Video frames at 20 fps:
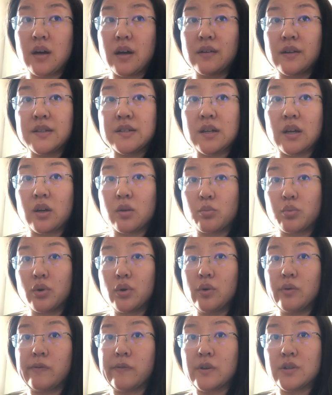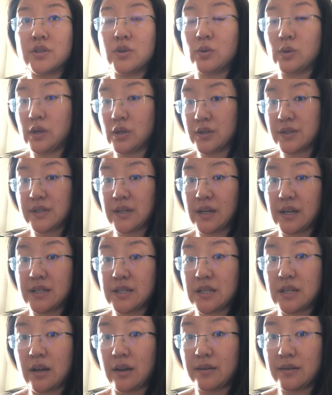unless I could prove for 2 years that I
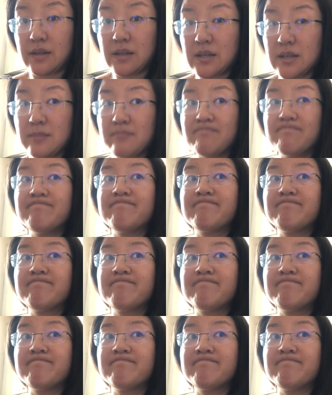did not need it.